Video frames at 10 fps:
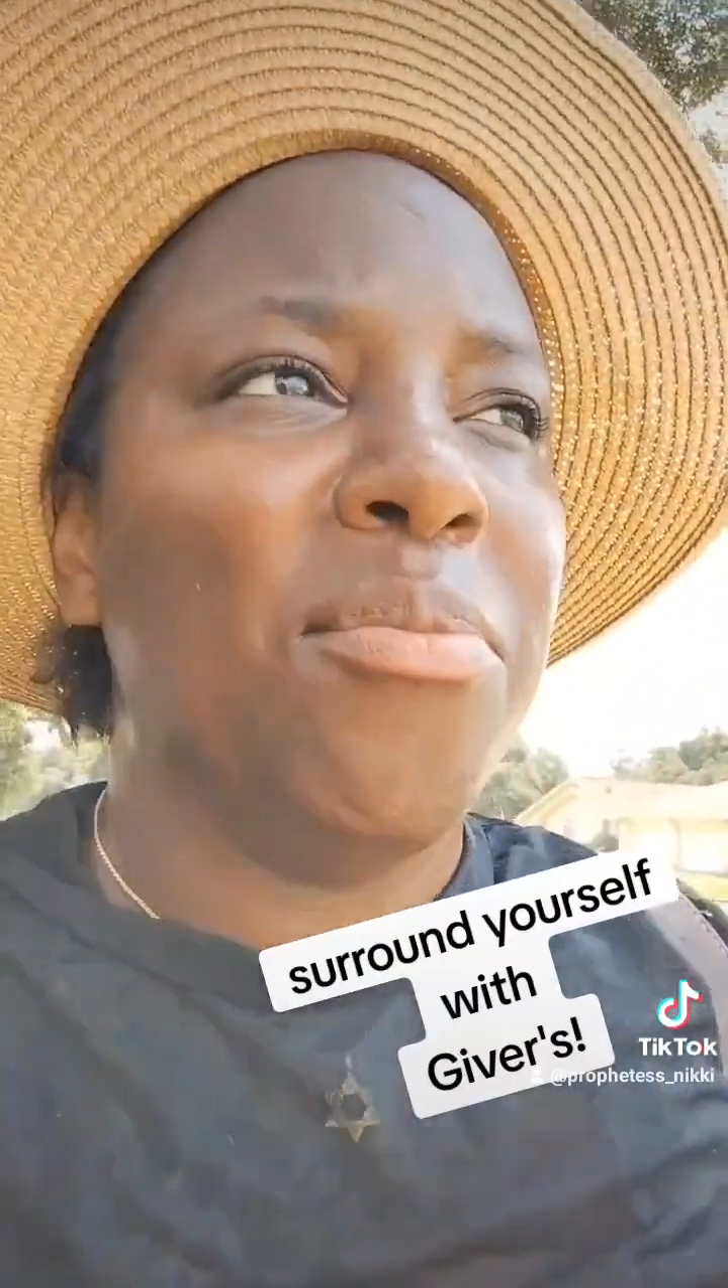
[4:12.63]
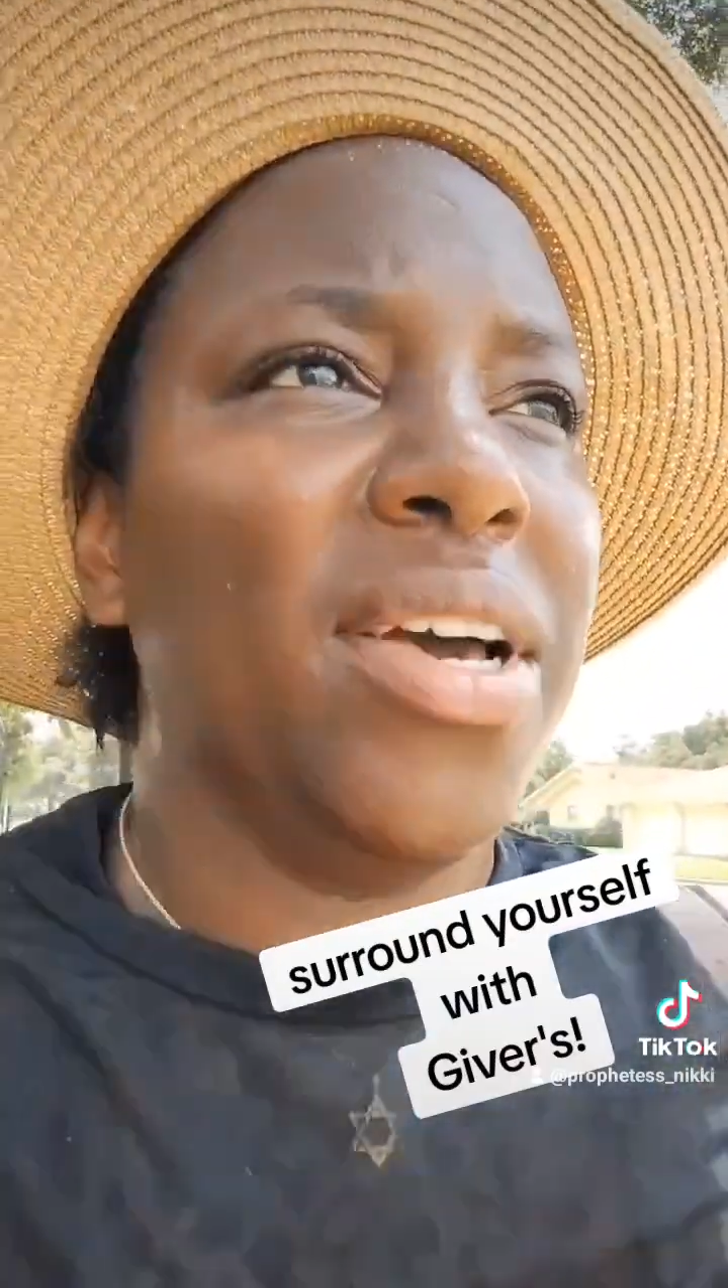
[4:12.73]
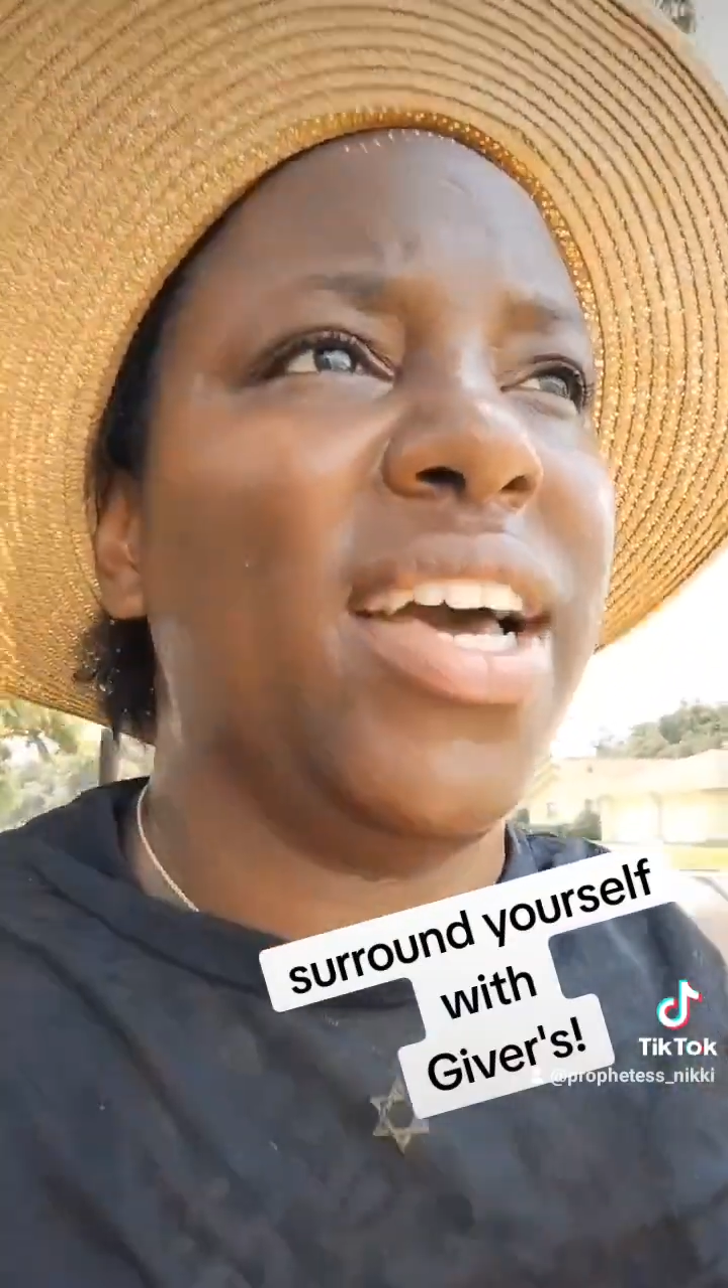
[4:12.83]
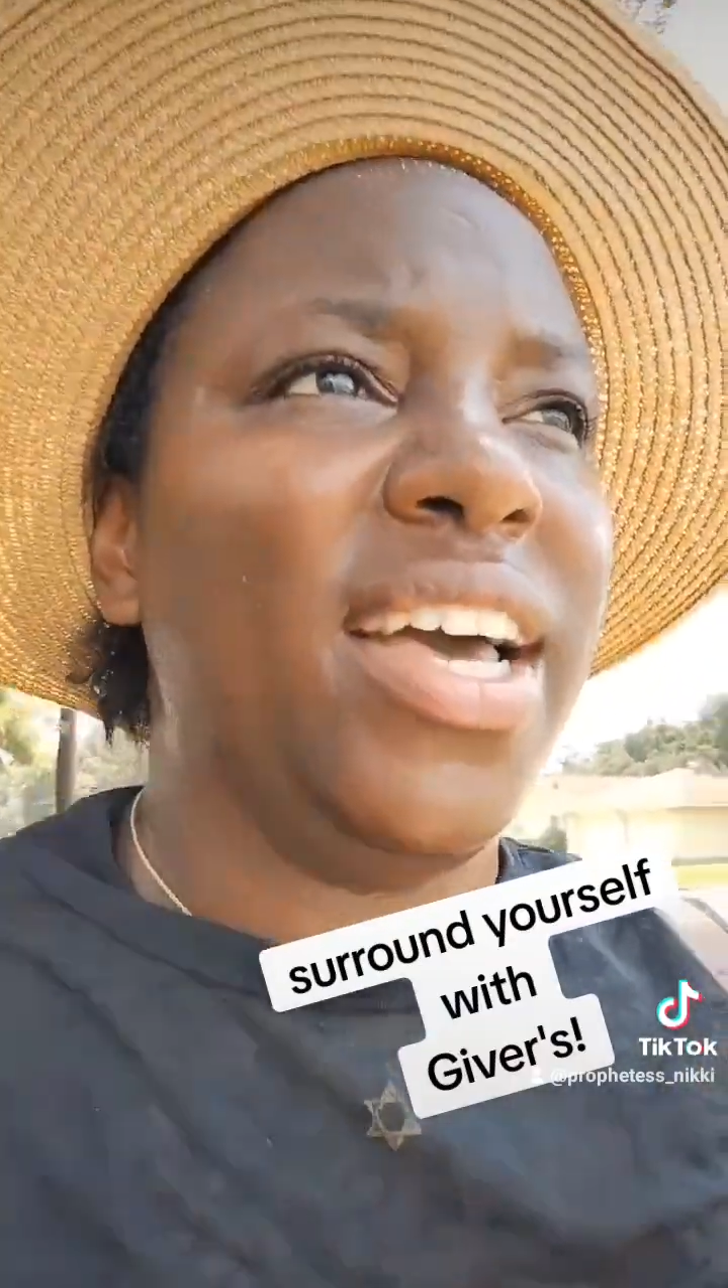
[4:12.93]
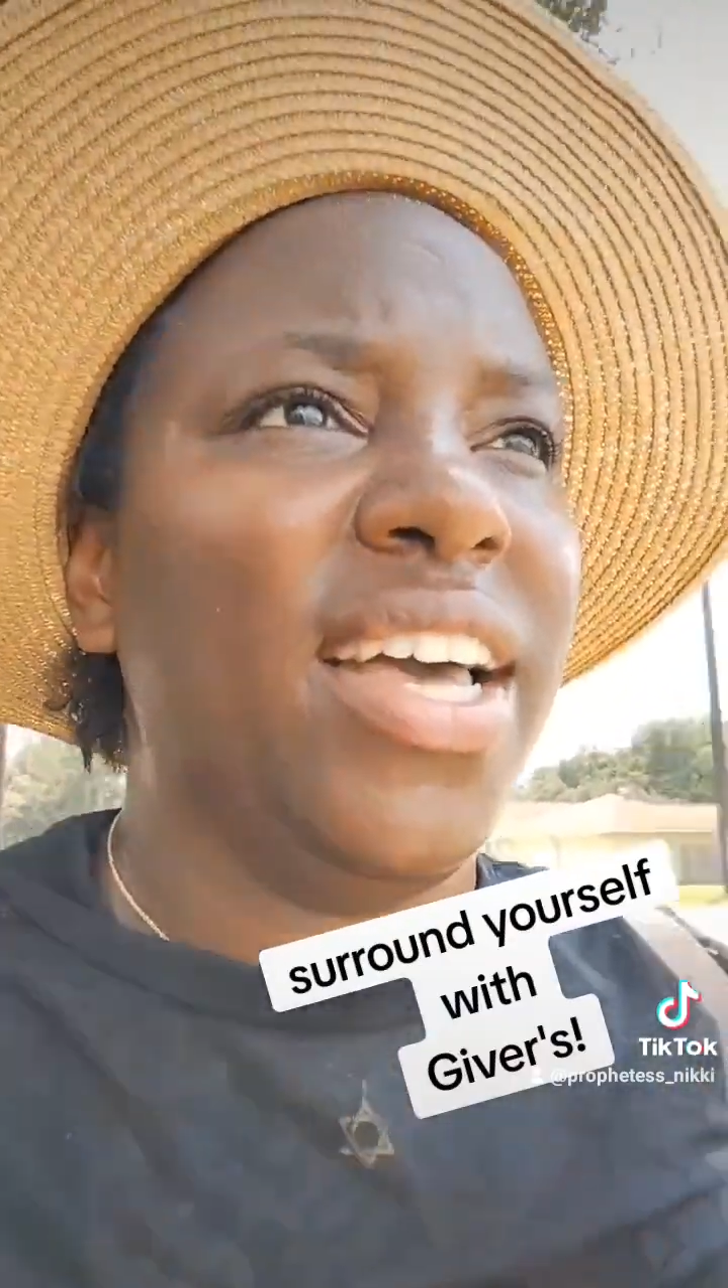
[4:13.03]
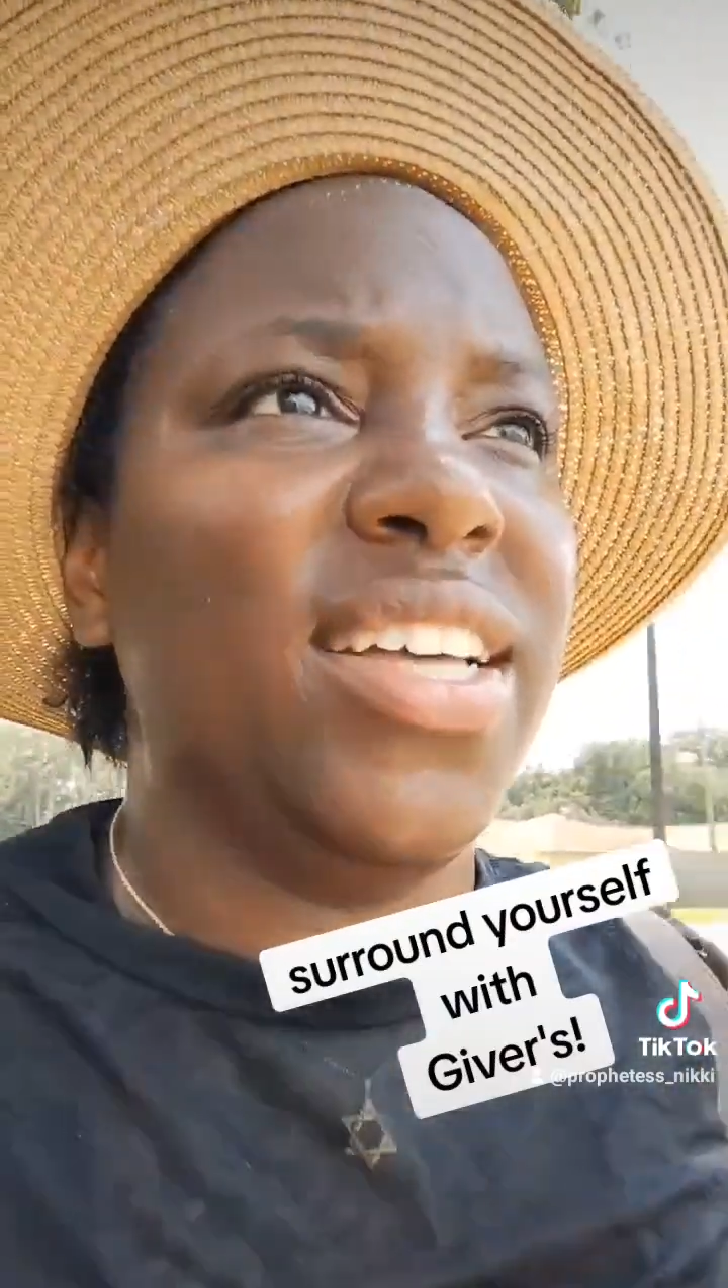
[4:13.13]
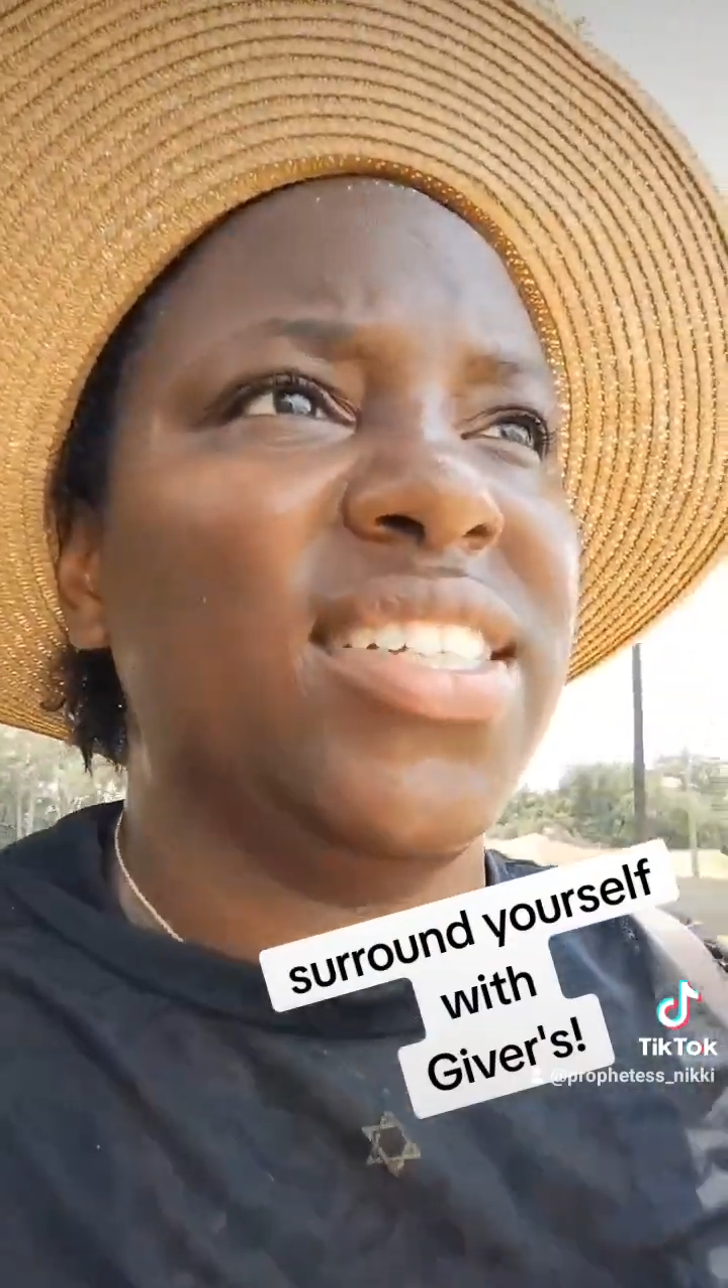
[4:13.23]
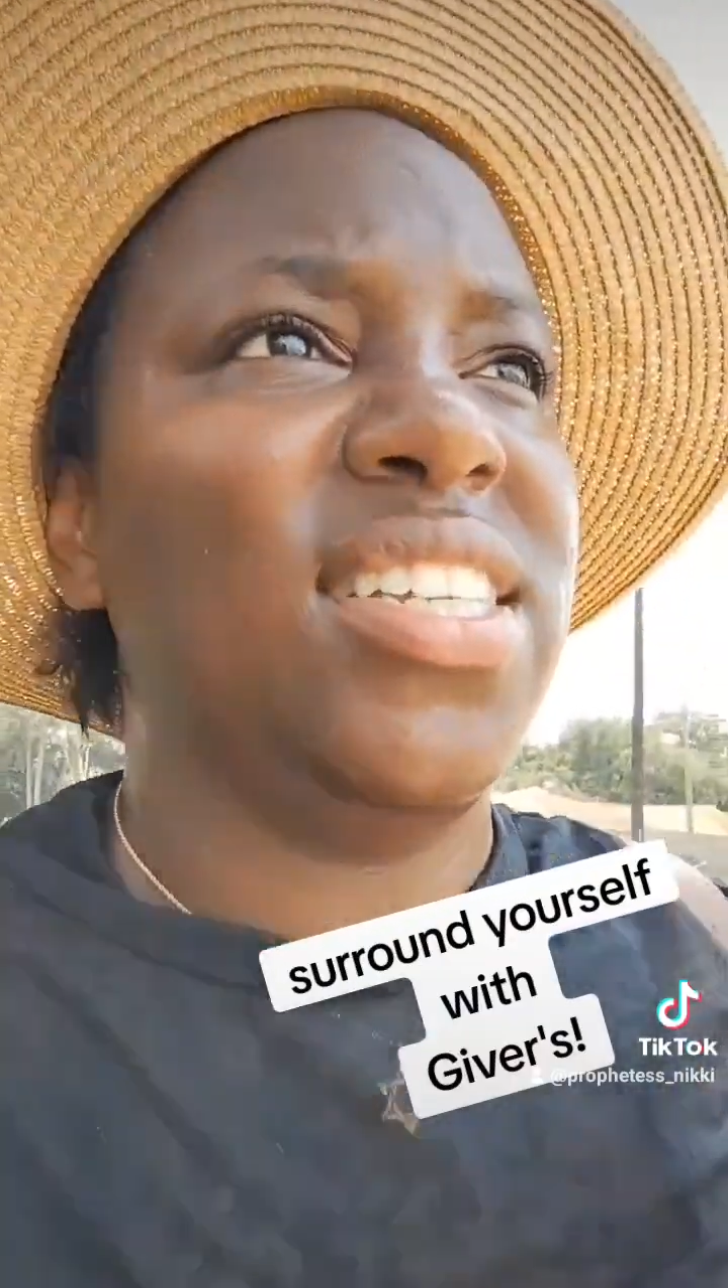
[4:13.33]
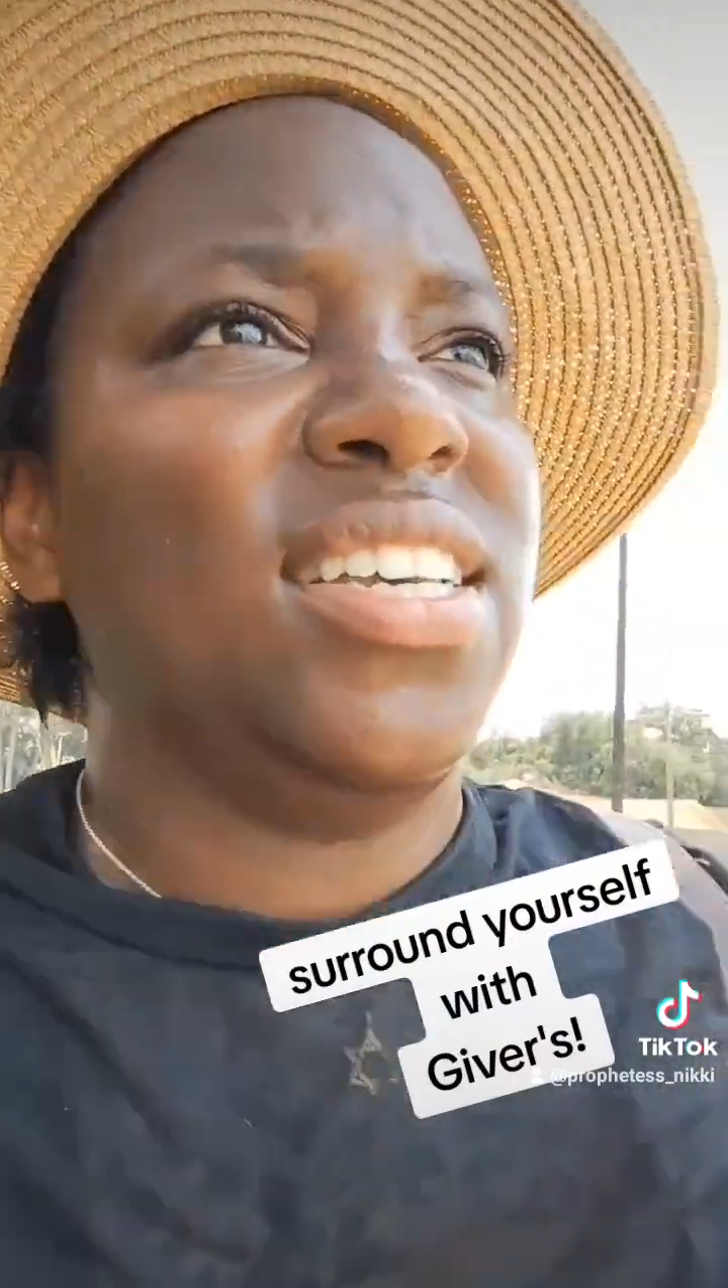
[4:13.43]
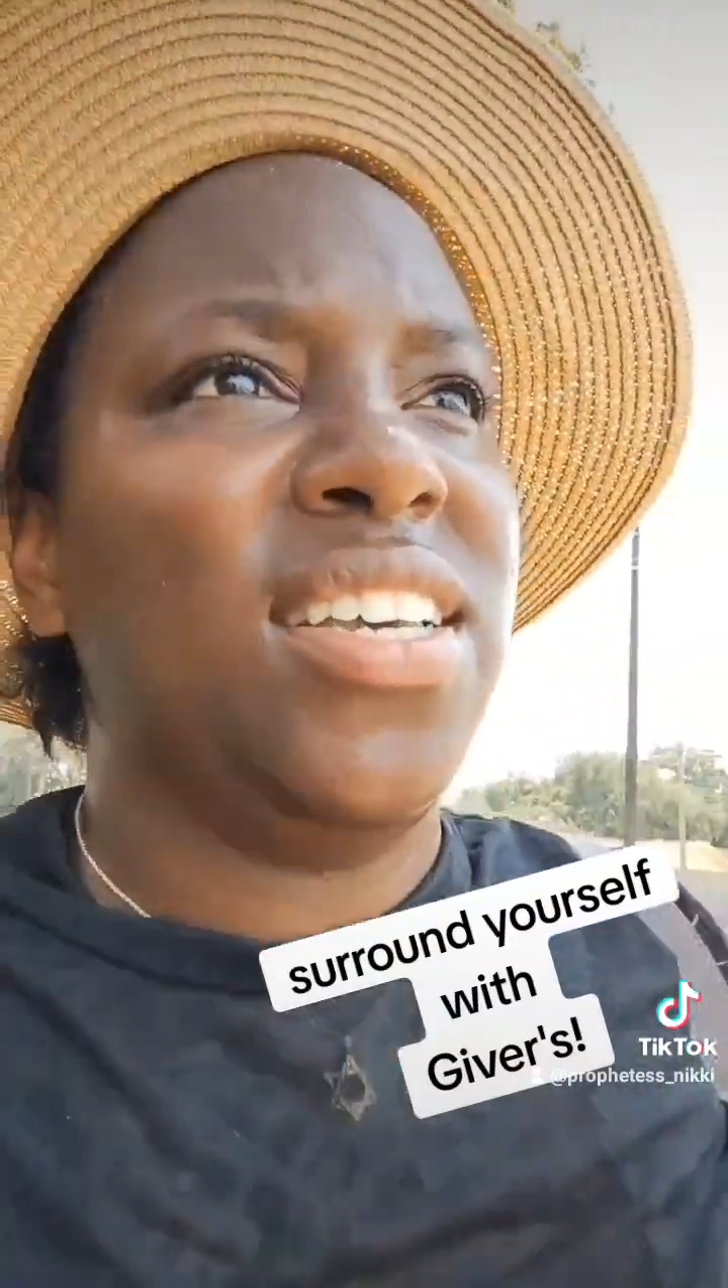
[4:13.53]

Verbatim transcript: end up in bad